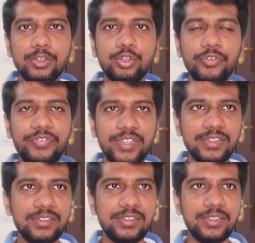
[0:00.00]
So
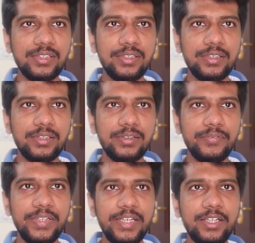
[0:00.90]
first,
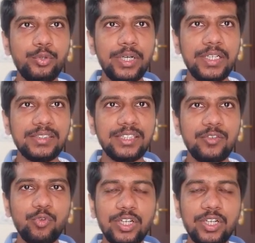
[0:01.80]
we need to understand